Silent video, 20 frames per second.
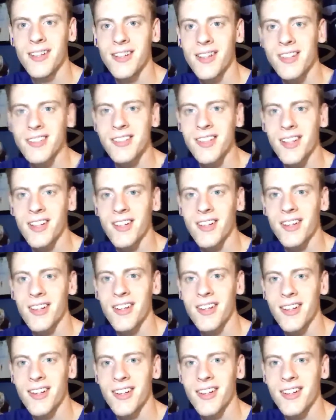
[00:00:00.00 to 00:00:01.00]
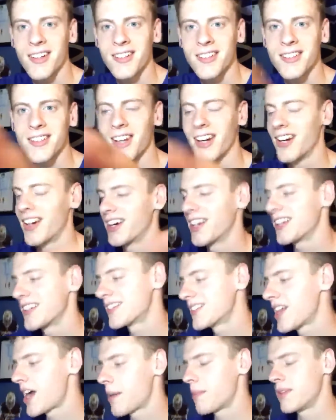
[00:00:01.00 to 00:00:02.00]
Yes, I could. Sorry,
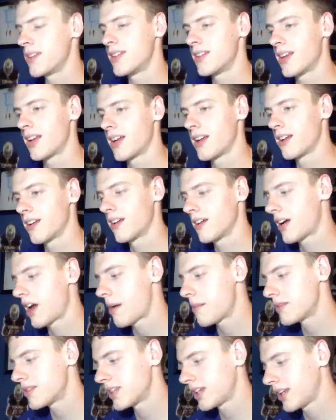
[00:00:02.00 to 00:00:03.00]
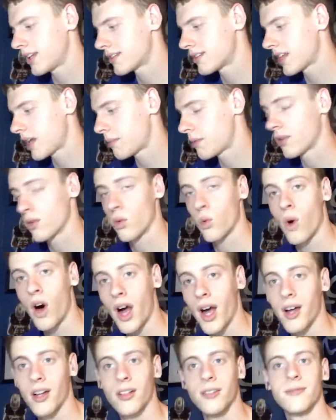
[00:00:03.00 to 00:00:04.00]
sloppy today. I've been saying sloppy
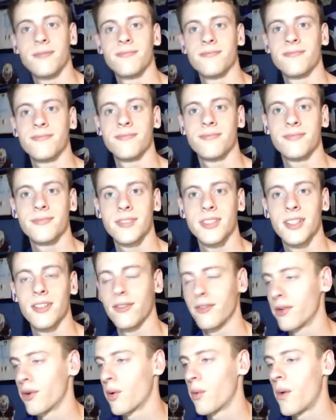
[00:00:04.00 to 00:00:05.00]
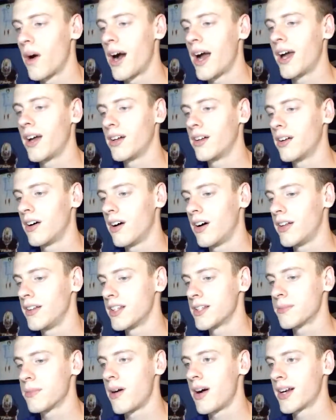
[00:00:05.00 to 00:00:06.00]
for a while on
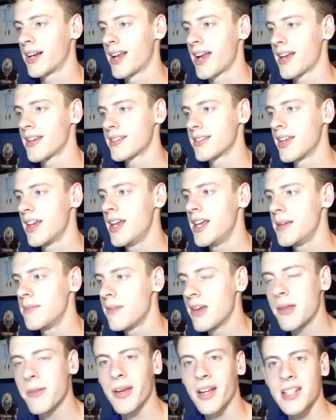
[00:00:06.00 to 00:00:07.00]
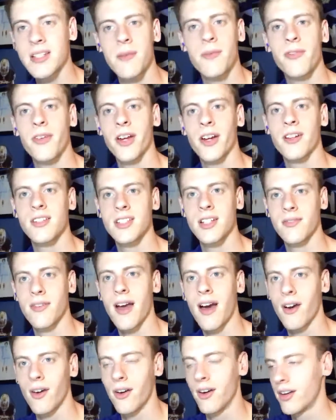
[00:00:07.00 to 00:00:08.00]
this podcast. Maybe because I'm figuring stuff
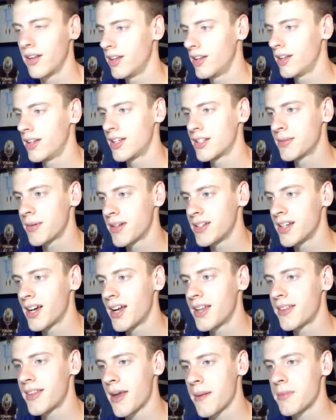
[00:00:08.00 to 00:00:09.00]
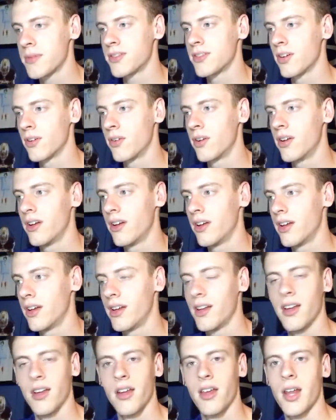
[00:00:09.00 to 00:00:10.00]
out. It's my 9th episode,
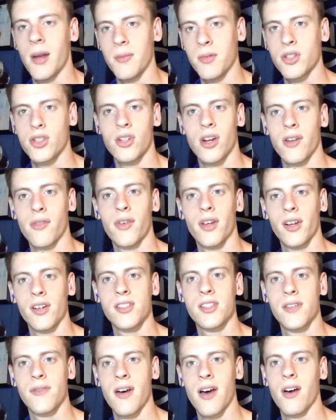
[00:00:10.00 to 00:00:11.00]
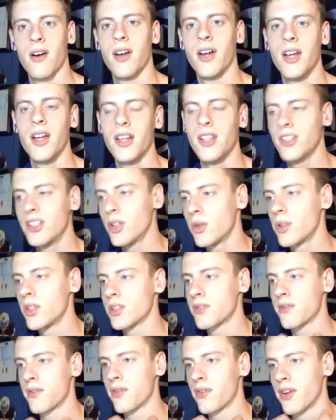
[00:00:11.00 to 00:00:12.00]
and I'm just trying to figure stuff out. Doing
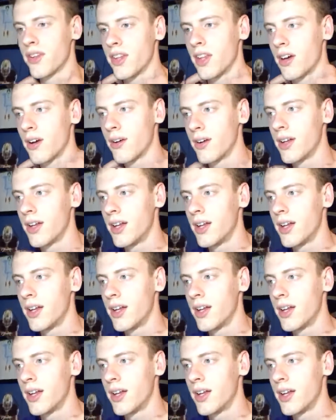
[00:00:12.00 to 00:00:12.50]
this for fun, though.